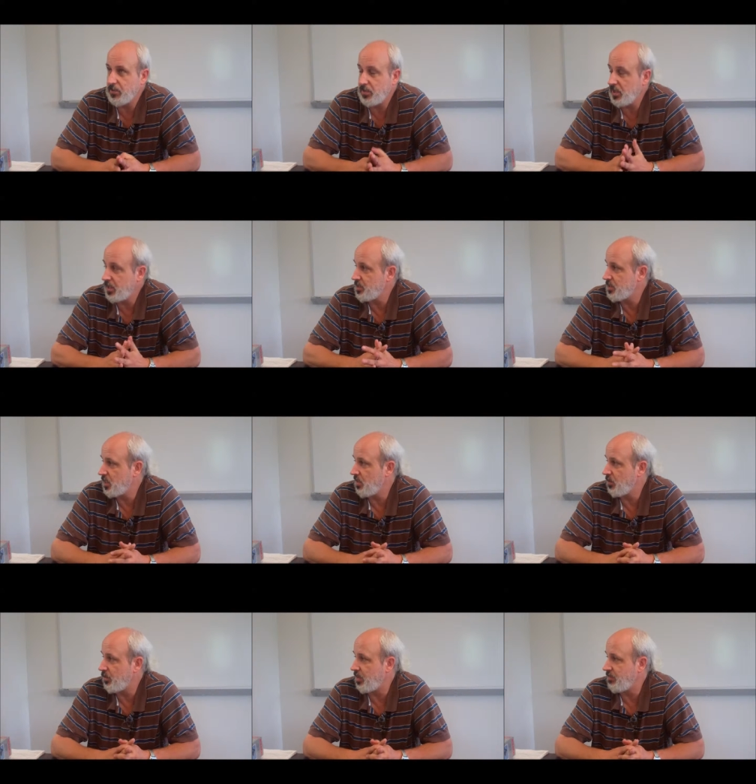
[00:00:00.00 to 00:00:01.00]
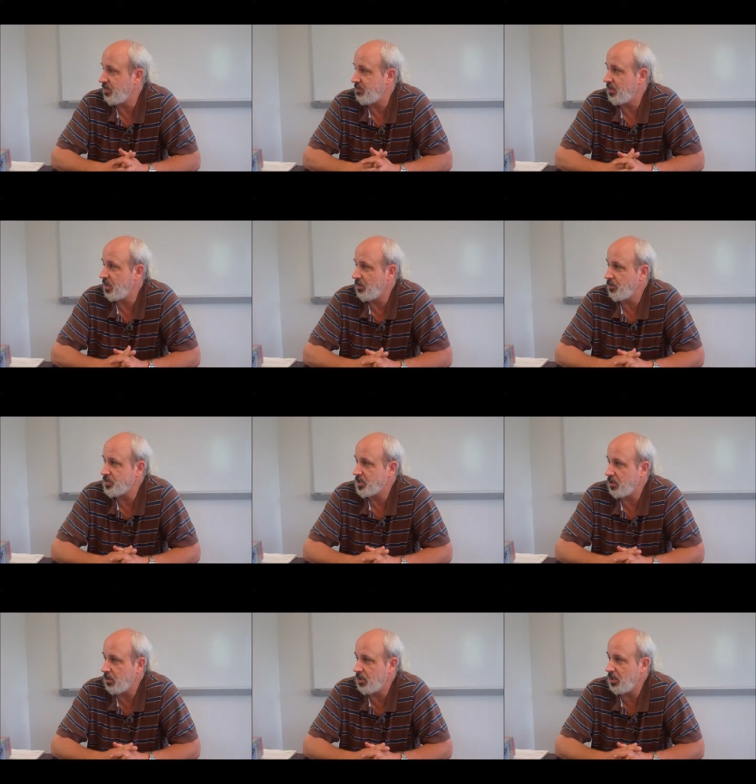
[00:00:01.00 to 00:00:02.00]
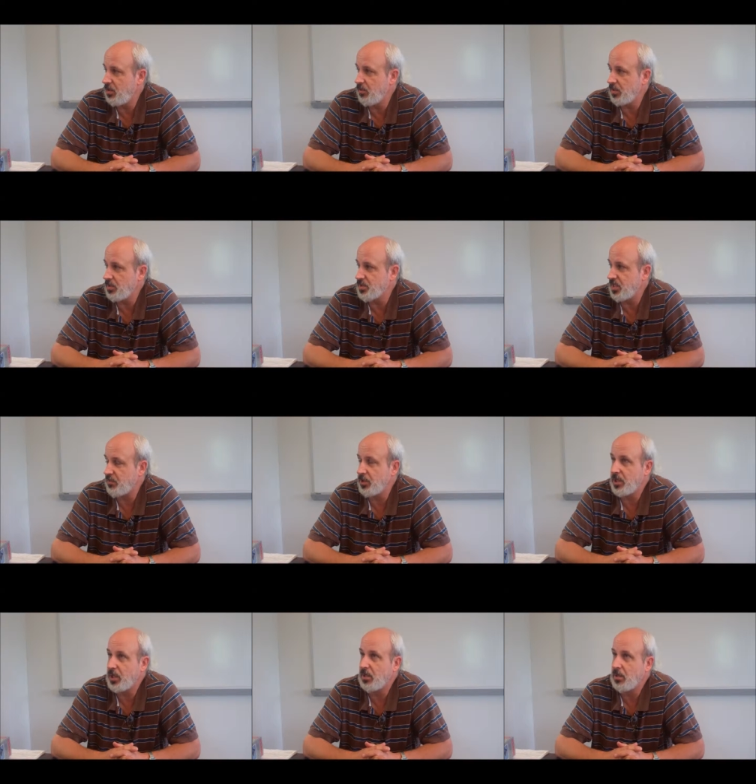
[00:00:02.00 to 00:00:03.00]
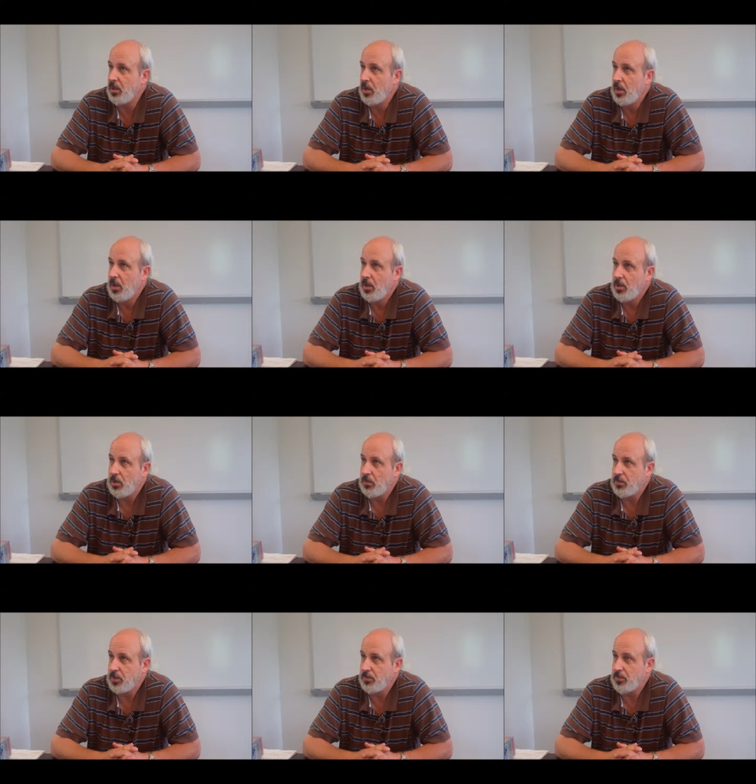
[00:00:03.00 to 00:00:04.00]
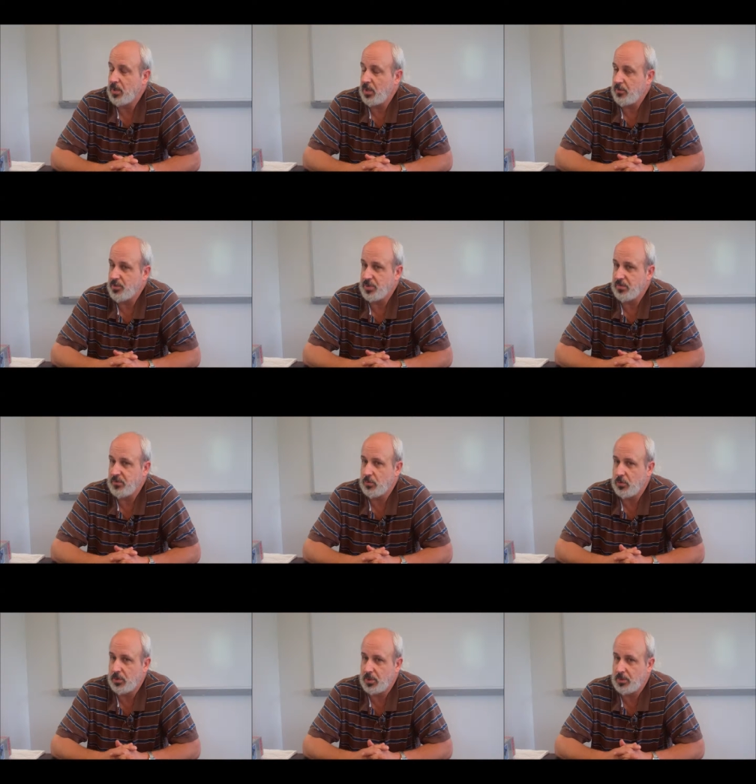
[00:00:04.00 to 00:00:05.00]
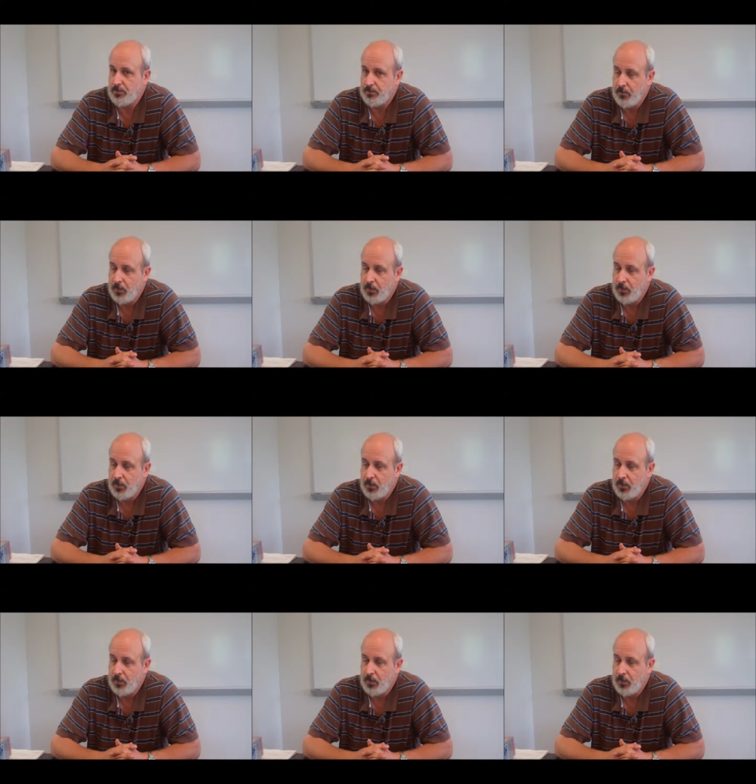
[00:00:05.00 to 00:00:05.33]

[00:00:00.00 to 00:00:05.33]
plants save about 59% on heating bills every year over uh, using fuel oil.